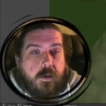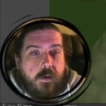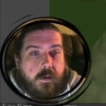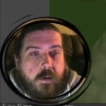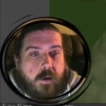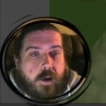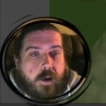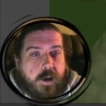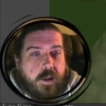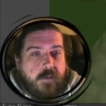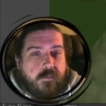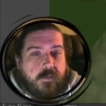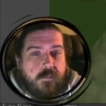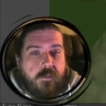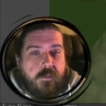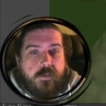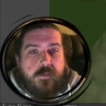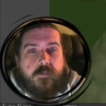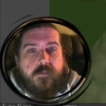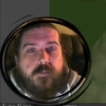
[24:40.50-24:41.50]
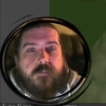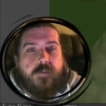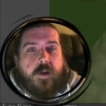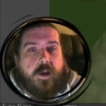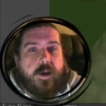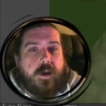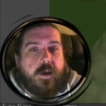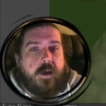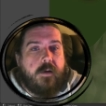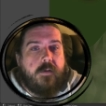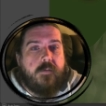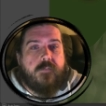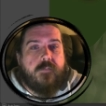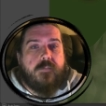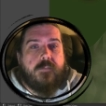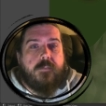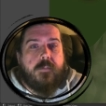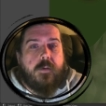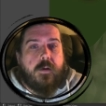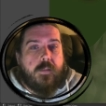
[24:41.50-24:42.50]
And even with just flat colours
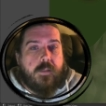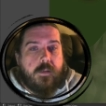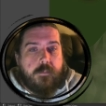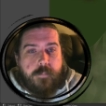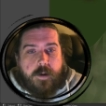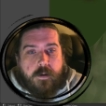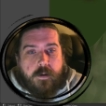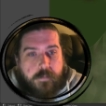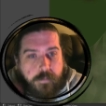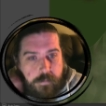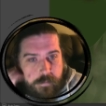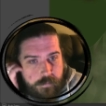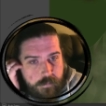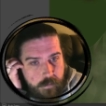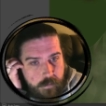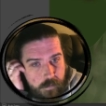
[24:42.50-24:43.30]
in the mouth,